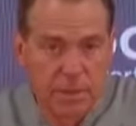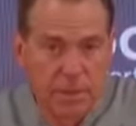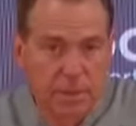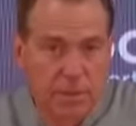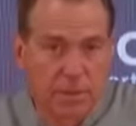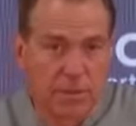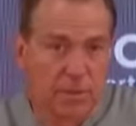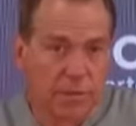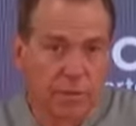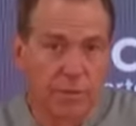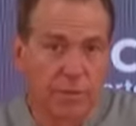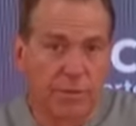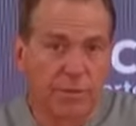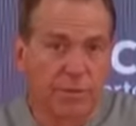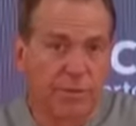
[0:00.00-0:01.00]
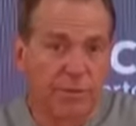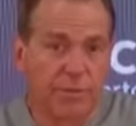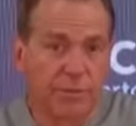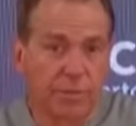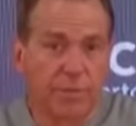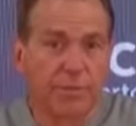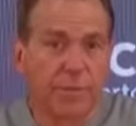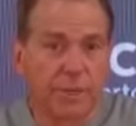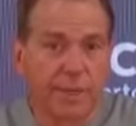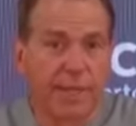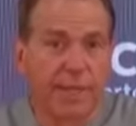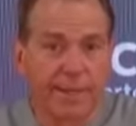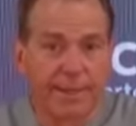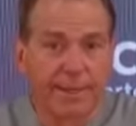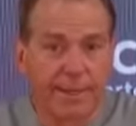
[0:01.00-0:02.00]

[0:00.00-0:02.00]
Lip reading: you know, sort of something that